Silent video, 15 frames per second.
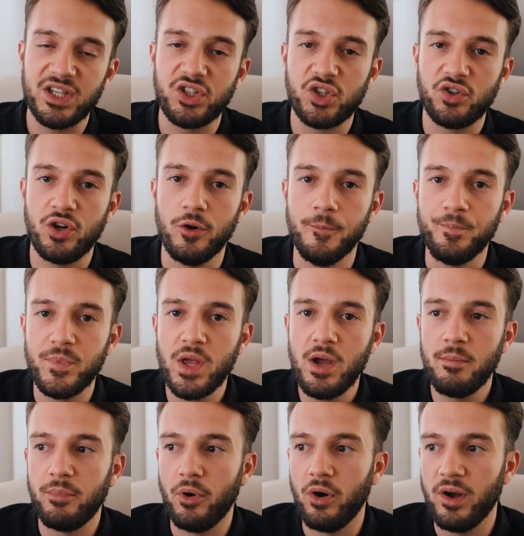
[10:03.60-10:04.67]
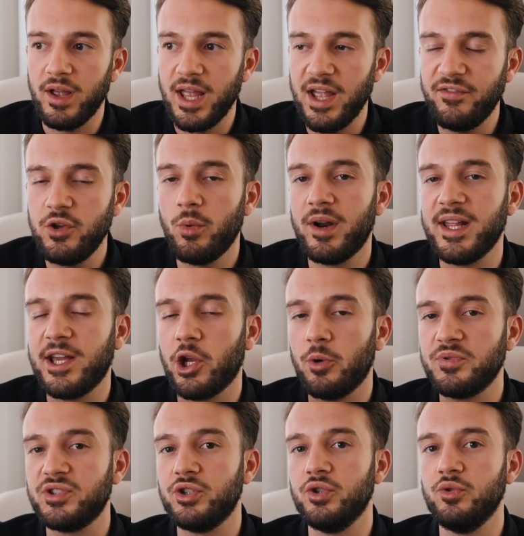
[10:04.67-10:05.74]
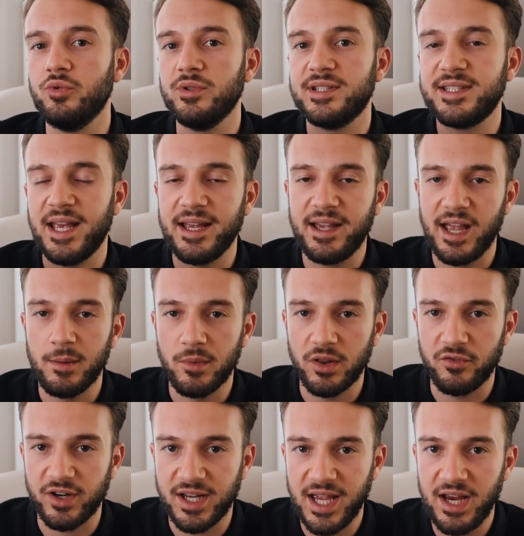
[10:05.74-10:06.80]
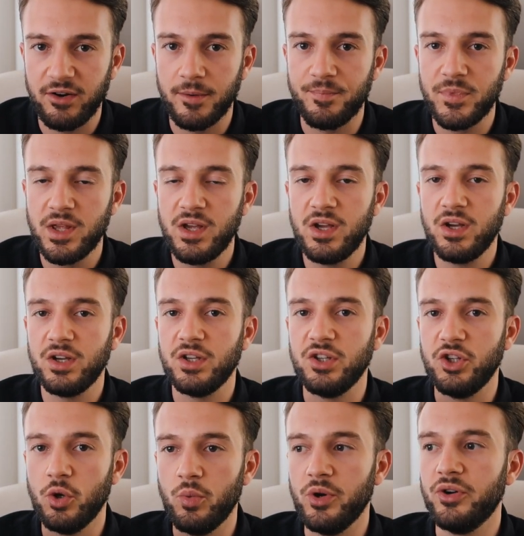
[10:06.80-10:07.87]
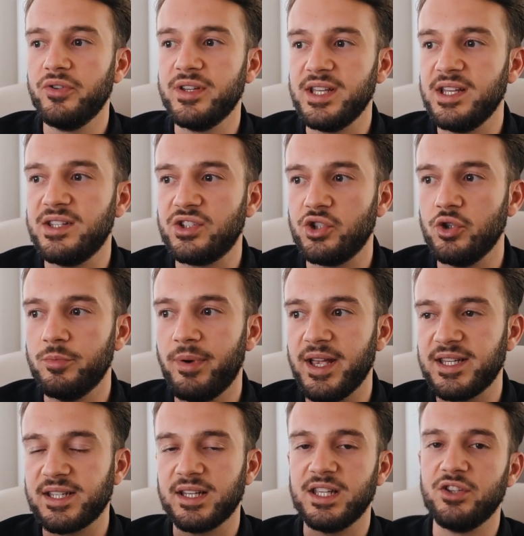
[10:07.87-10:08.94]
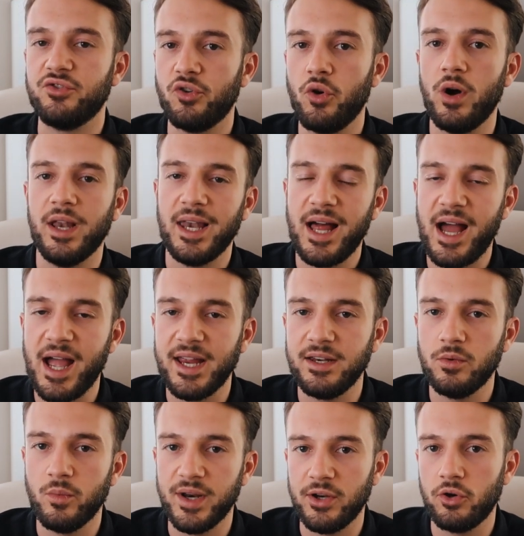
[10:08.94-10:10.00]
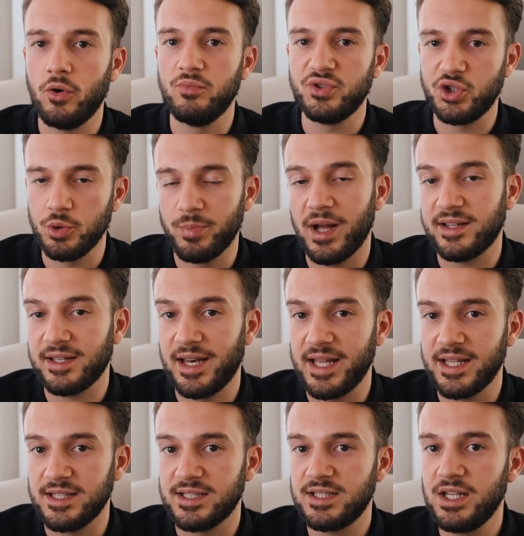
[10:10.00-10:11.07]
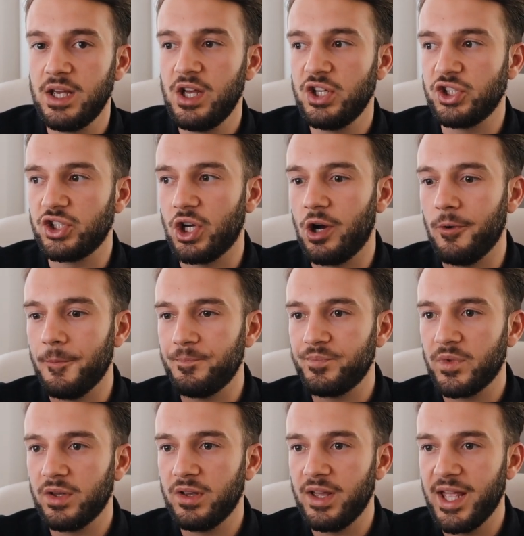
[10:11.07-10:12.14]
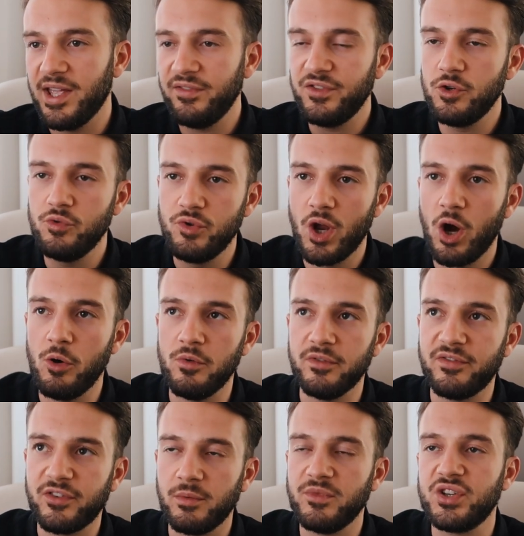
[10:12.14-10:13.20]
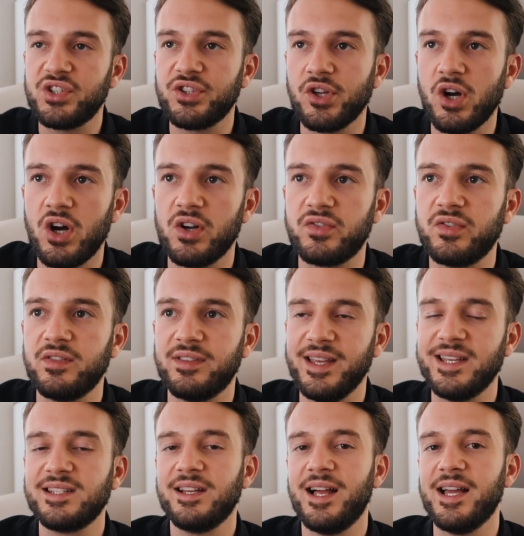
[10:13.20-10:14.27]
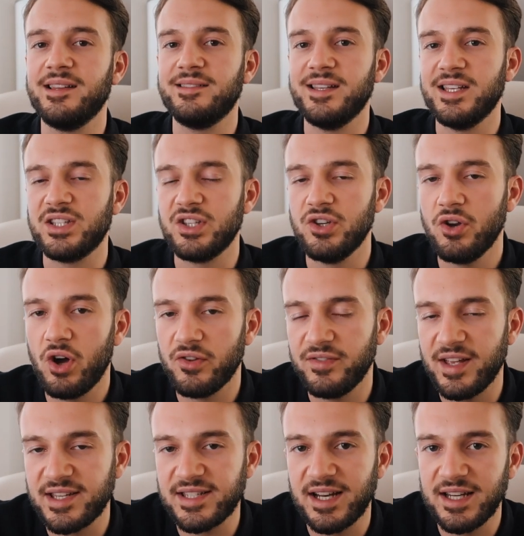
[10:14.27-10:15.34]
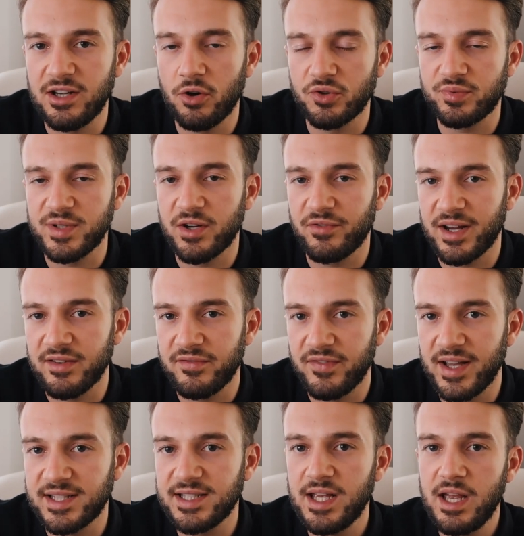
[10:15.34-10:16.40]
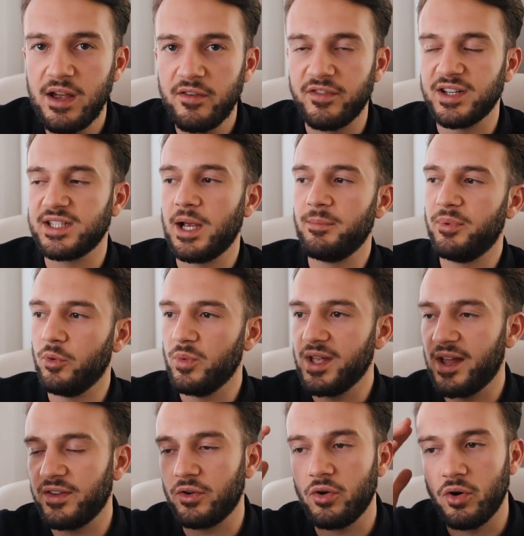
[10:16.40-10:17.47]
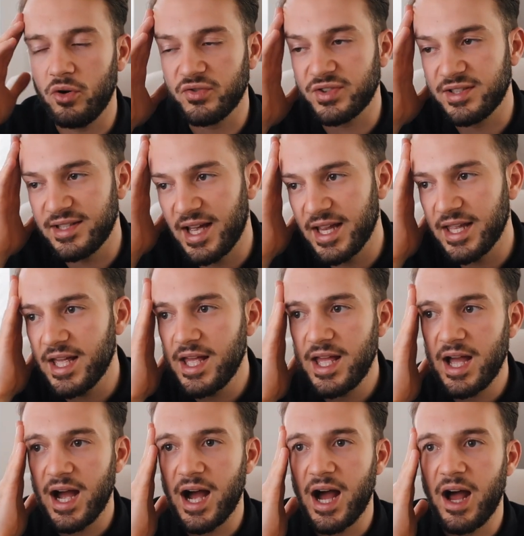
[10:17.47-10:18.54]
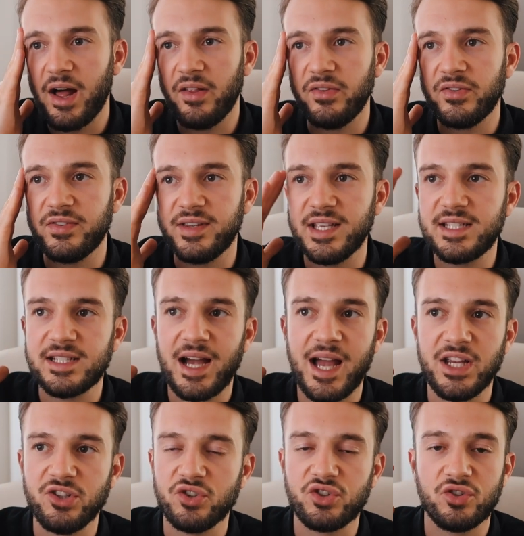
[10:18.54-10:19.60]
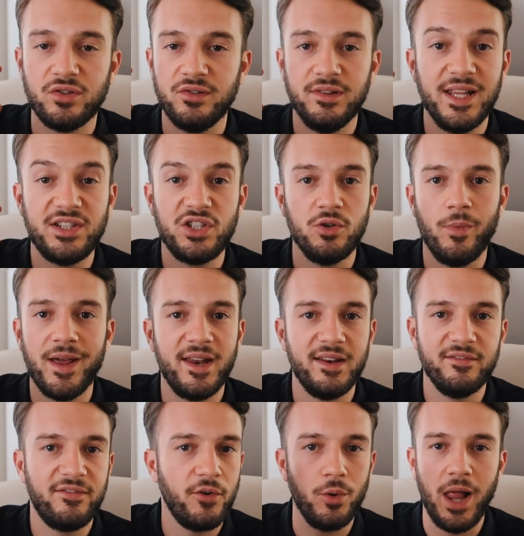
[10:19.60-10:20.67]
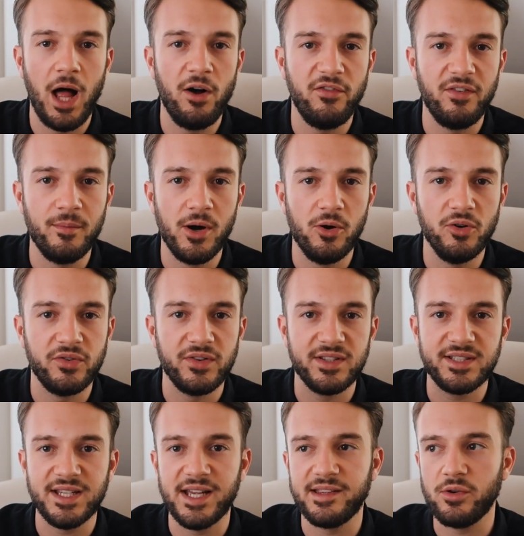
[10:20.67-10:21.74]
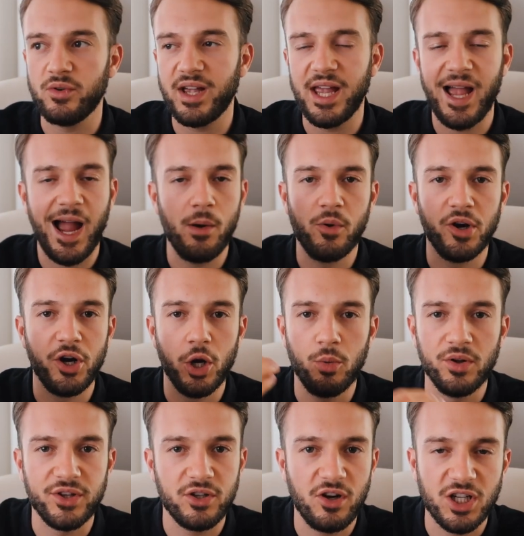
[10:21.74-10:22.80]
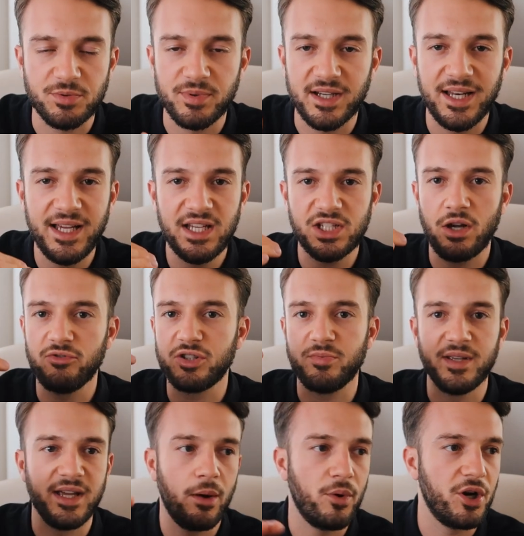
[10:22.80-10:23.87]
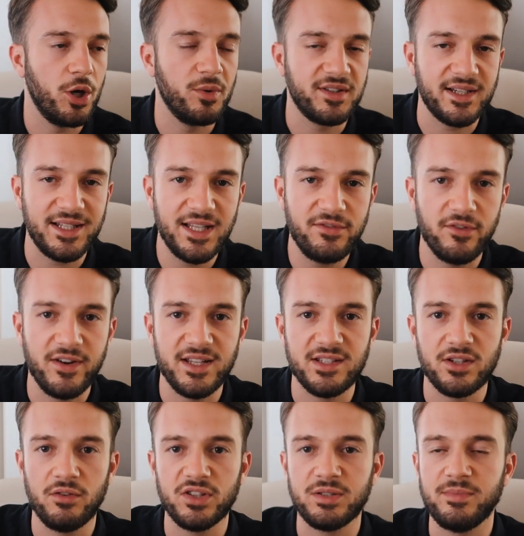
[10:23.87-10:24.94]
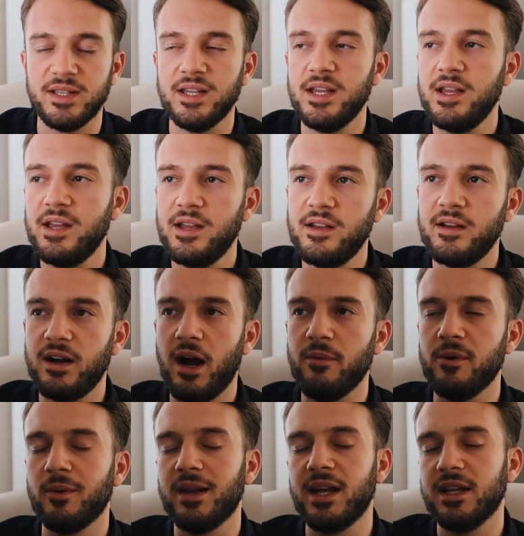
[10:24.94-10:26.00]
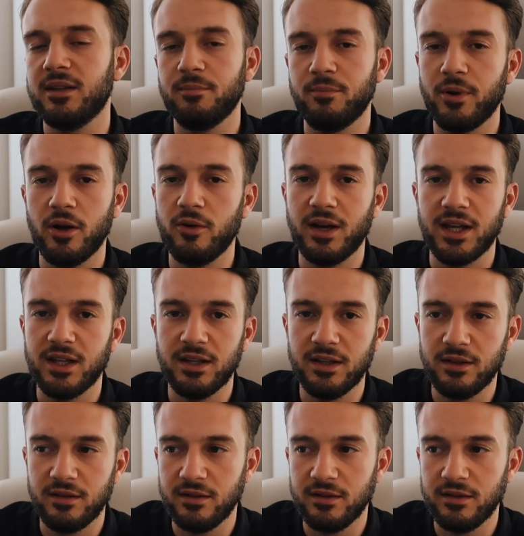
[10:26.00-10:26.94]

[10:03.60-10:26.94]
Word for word: is true. But if you want to get up to 10K a month recurring, you will need to basically draw a line when it comes to bad clients. So if you know from the start, this client is not necessarily going to be a right fit. For example, we had a call today and this guy just literally went in full alpha mode and said, okay, I want to know what the cost per click is going to be. I want to know what the click-through rate is going to be. And we were like, bro, like